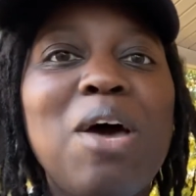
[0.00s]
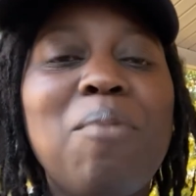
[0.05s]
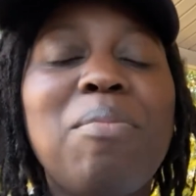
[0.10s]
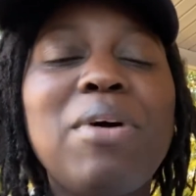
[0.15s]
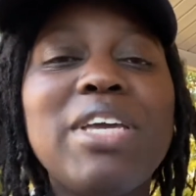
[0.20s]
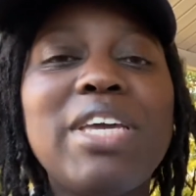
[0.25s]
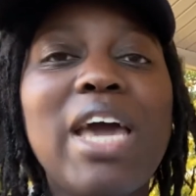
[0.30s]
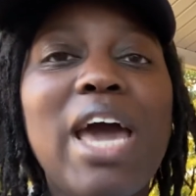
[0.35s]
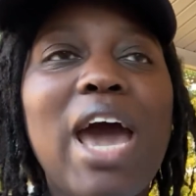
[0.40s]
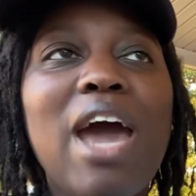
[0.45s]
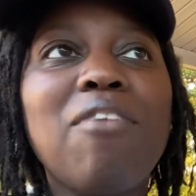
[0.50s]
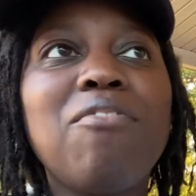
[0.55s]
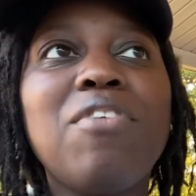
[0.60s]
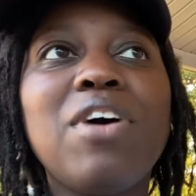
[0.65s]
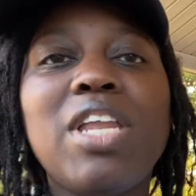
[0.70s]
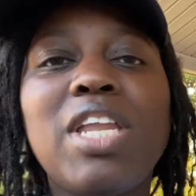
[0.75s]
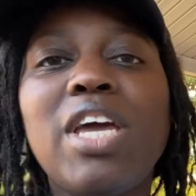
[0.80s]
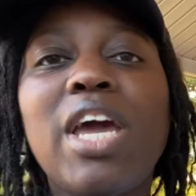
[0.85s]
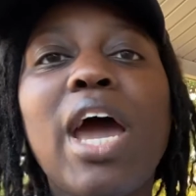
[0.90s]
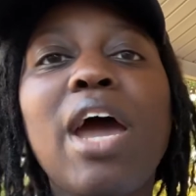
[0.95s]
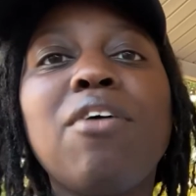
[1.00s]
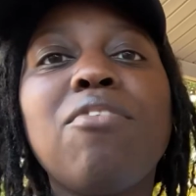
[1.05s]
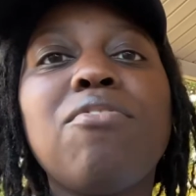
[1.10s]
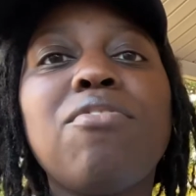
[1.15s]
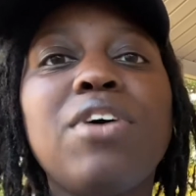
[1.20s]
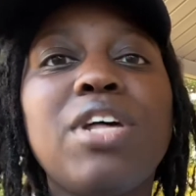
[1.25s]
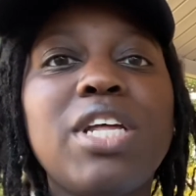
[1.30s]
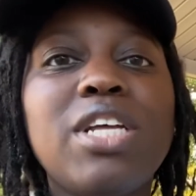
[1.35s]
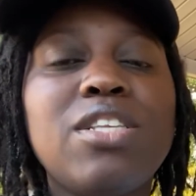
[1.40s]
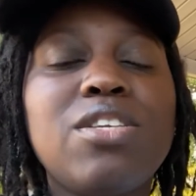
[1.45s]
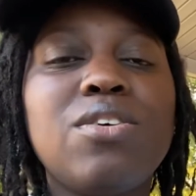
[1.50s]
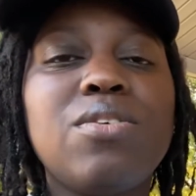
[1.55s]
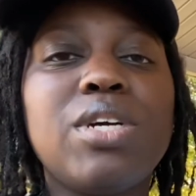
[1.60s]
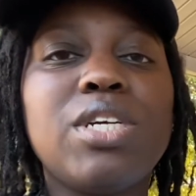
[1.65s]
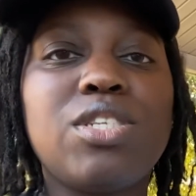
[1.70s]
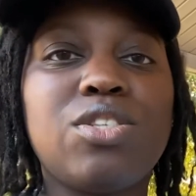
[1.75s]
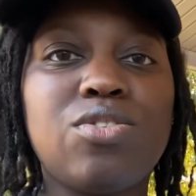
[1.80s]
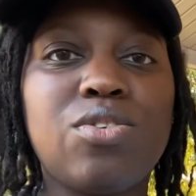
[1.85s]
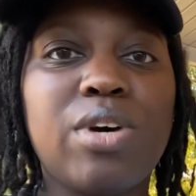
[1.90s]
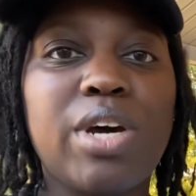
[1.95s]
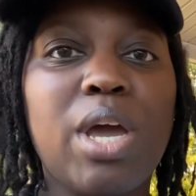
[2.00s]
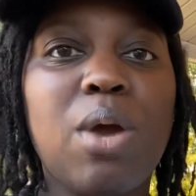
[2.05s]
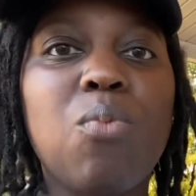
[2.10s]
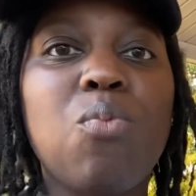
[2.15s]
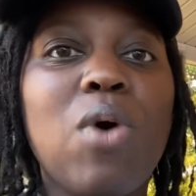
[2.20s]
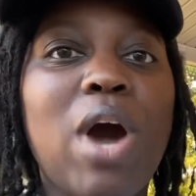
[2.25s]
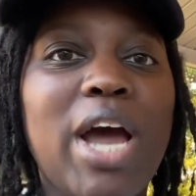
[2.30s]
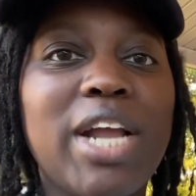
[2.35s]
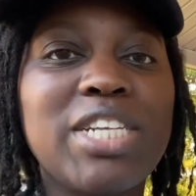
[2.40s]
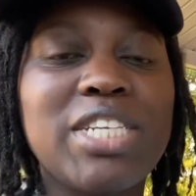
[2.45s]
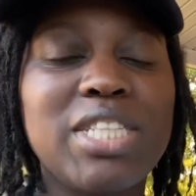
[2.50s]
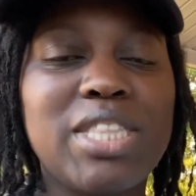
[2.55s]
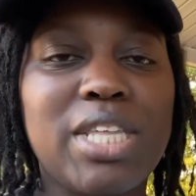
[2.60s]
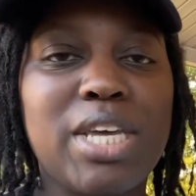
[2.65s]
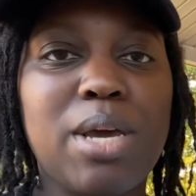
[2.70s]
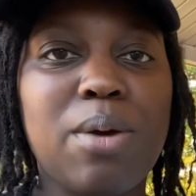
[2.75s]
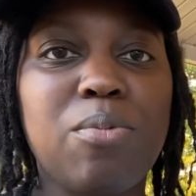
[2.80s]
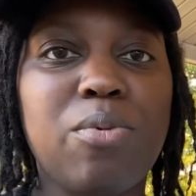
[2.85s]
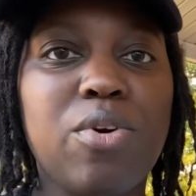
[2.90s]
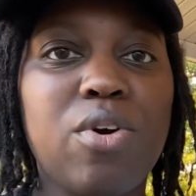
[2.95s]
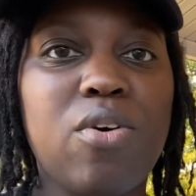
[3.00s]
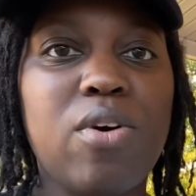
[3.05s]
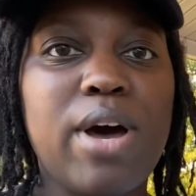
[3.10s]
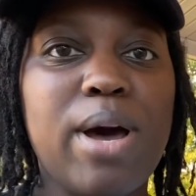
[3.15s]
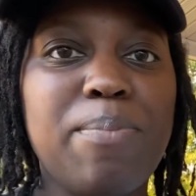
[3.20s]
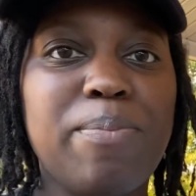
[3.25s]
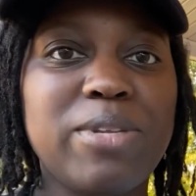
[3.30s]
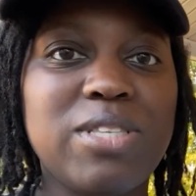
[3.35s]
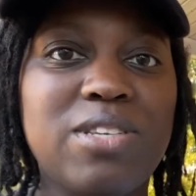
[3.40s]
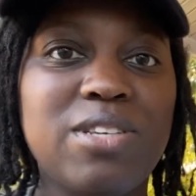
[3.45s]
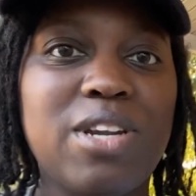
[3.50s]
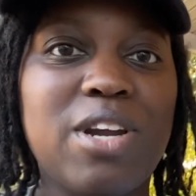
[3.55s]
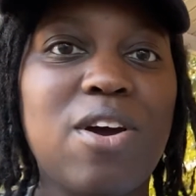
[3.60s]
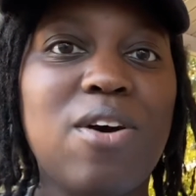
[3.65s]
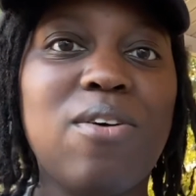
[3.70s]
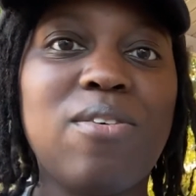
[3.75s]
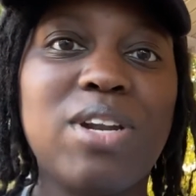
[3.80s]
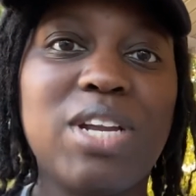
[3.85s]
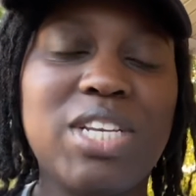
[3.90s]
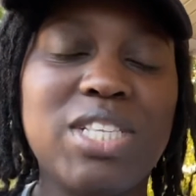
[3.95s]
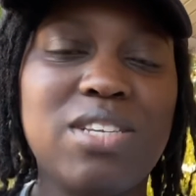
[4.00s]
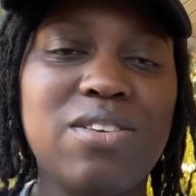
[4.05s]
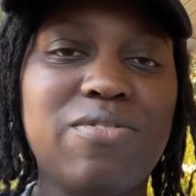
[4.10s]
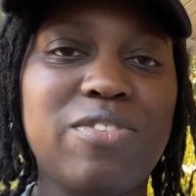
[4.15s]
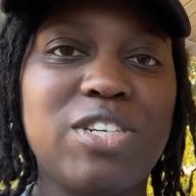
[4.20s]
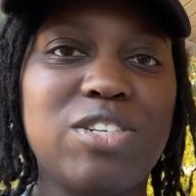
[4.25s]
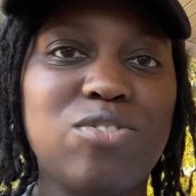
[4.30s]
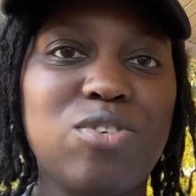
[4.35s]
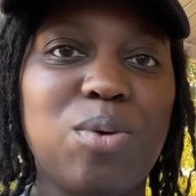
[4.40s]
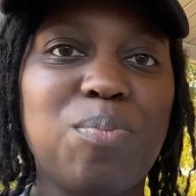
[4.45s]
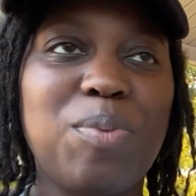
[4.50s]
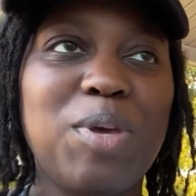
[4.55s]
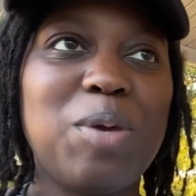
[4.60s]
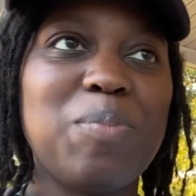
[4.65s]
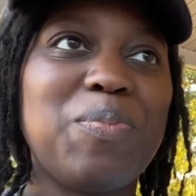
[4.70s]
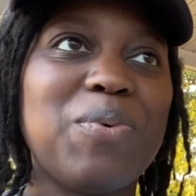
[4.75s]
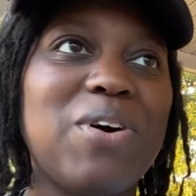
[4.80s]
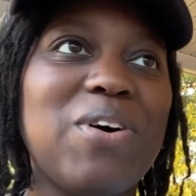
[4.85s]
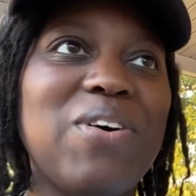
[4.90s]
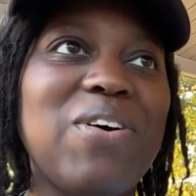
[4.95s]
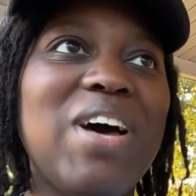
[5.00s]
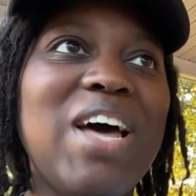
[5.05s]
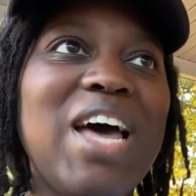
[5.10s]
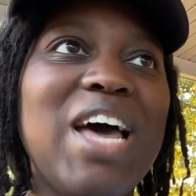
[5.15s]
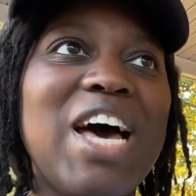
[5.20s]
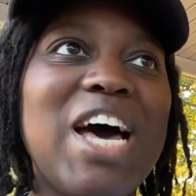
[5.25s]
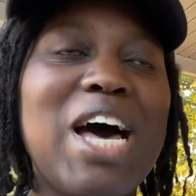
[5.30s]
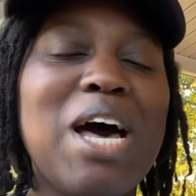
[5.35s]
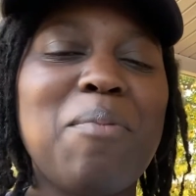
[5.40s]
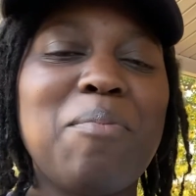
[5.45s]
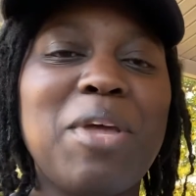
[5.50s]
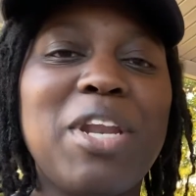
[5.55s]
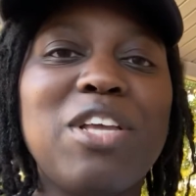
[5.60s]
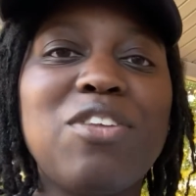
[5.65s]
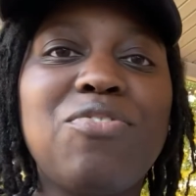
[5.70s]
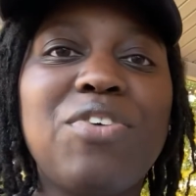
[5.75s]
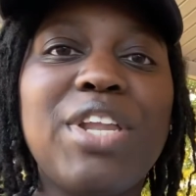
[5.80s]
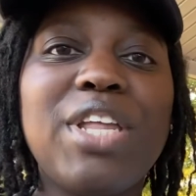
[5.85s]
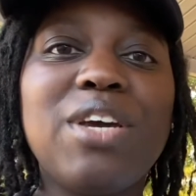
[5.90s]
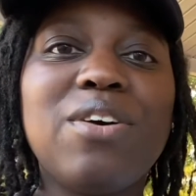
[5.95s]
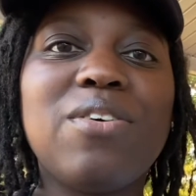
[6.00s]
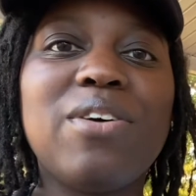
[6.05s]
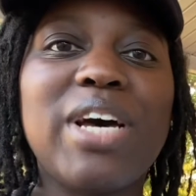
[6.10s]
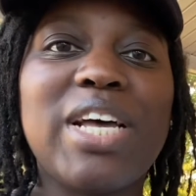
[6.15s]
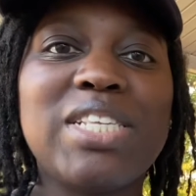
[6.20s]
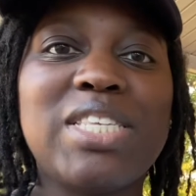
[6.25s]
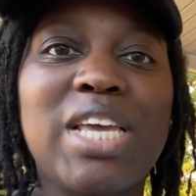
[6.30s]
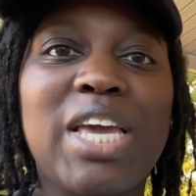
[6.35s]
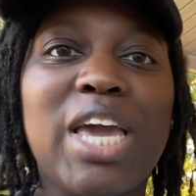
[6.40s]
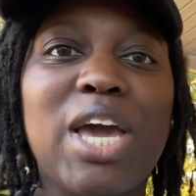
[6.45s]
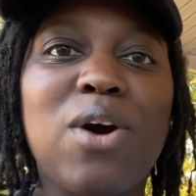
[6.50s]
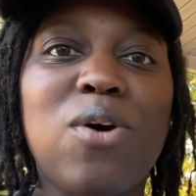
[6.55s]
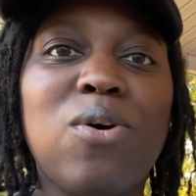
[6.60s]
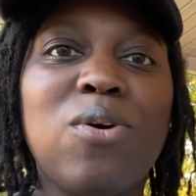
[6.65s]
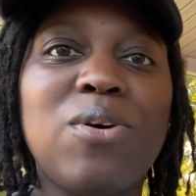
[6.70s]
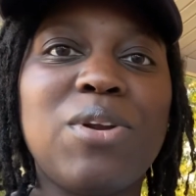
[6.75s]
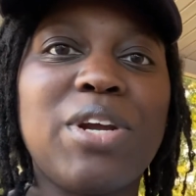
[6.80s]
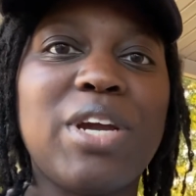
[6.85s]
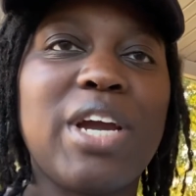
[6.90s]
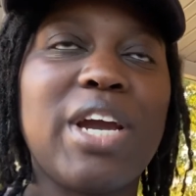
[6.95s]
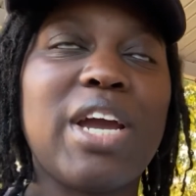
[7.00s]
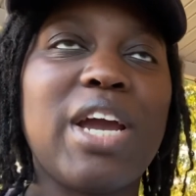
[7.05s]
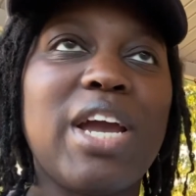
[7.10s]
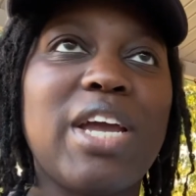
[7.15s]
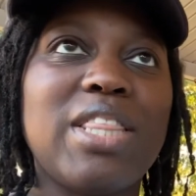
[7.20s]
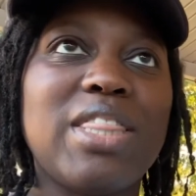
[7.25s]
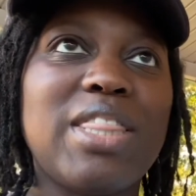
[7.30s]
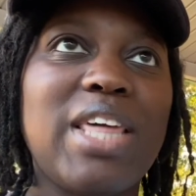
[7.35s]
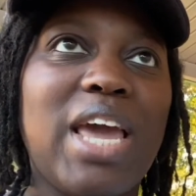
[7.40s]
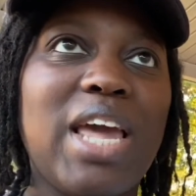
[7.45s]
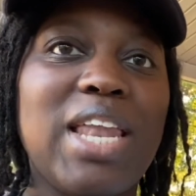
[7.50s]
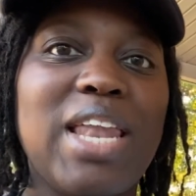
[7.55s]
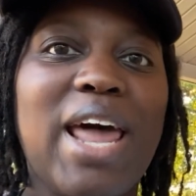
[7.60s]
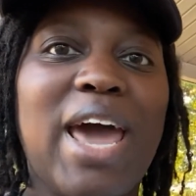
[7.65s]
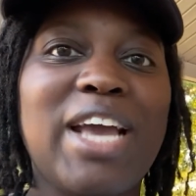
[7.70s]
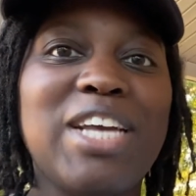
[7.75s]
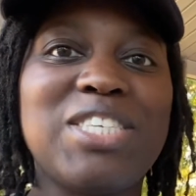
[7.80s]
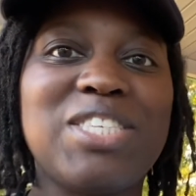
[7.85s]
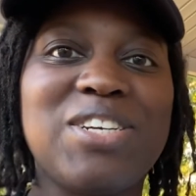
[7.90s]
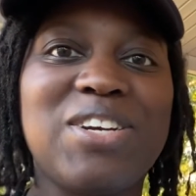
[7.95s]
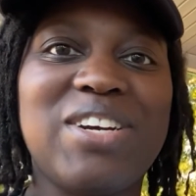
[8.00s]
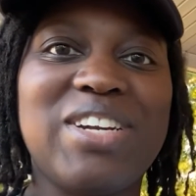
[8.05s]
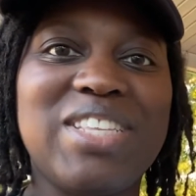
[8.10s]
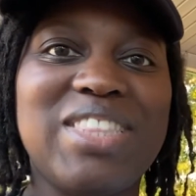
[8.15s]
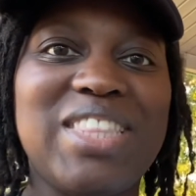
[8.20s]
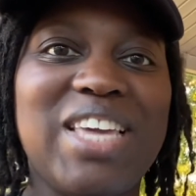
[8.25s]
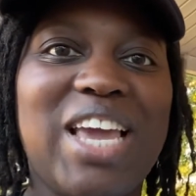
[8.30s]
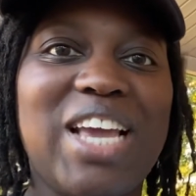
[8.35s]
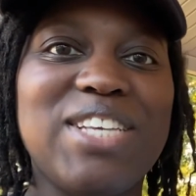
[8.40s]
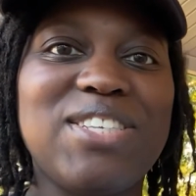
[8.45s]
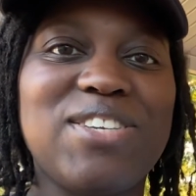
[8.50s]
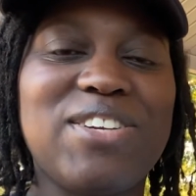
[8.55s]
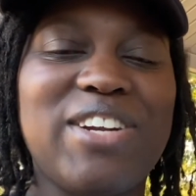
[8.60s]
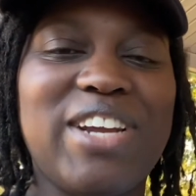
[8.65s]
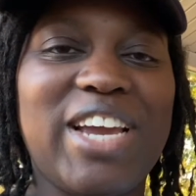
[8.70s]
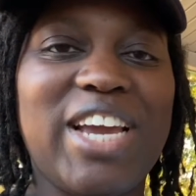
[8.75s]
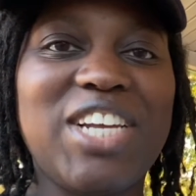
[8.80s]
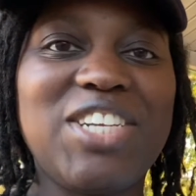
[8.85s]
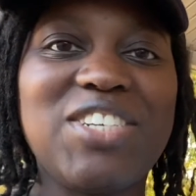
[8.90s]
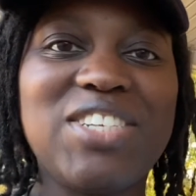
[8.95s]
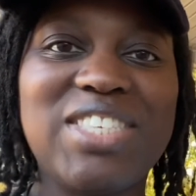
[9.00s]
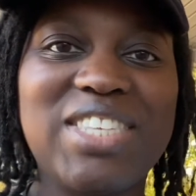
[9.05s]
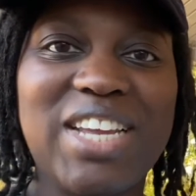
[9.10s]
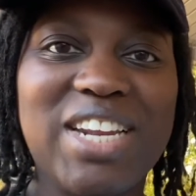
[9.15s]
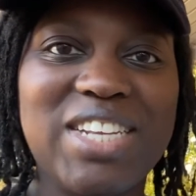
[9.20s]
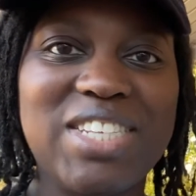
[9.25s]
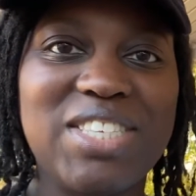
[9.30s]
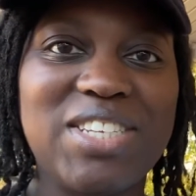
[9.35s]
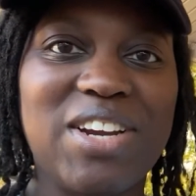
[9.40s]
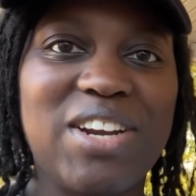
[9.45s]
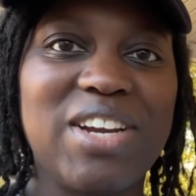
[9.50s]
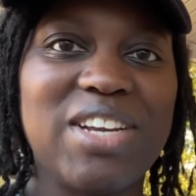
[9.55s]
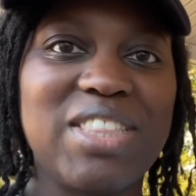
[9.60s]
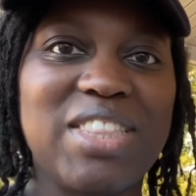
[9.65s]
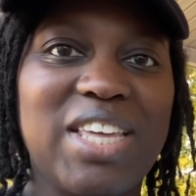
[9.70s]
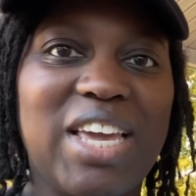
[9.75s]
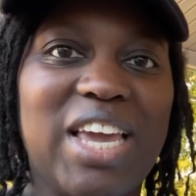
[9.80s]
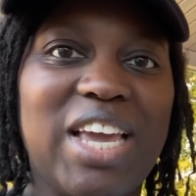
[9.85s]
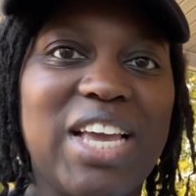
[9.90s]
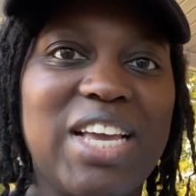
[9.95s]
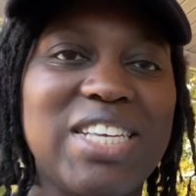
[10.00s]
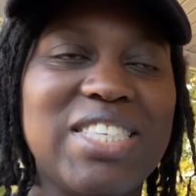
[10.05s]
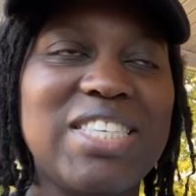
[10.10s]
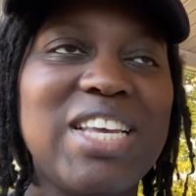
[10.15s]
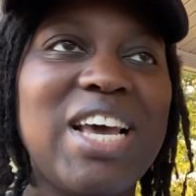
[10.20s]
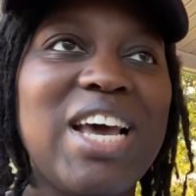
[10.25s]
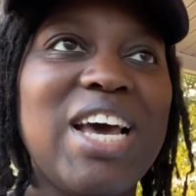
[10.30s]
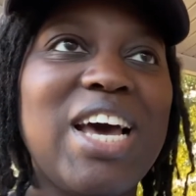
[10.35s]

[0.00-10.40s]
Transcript: But yeah, I really I really do enjoy watching them grow up into their own individual people. Um, and it's really cool as they get older. They like certain things or they're interested in certain things.